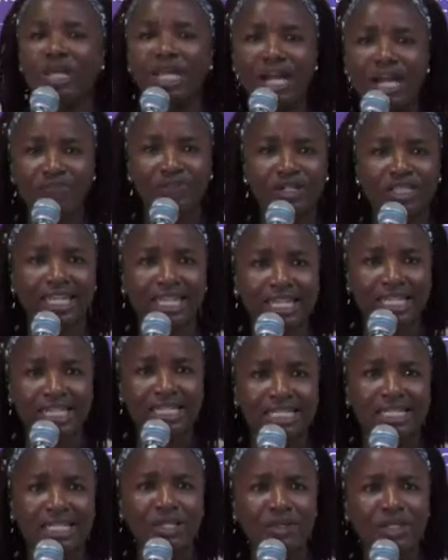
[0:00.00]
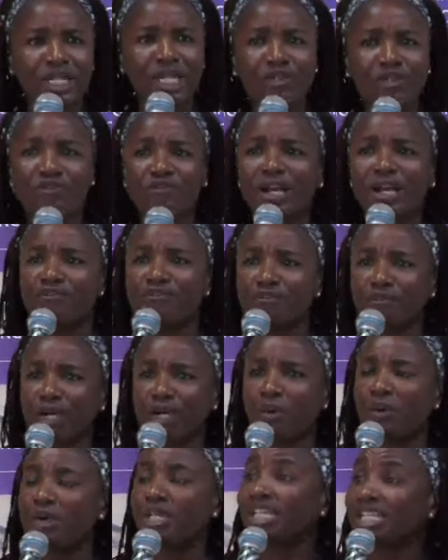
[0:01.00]
looking after the kids, you need to find
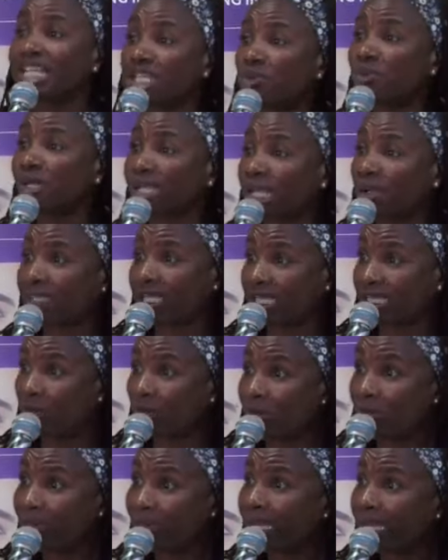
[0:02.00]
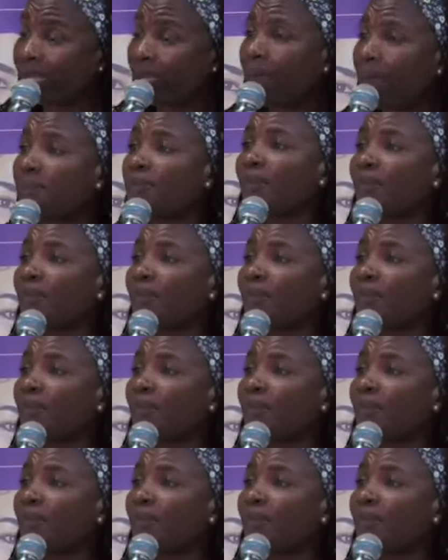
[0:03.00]
far away and network with other women.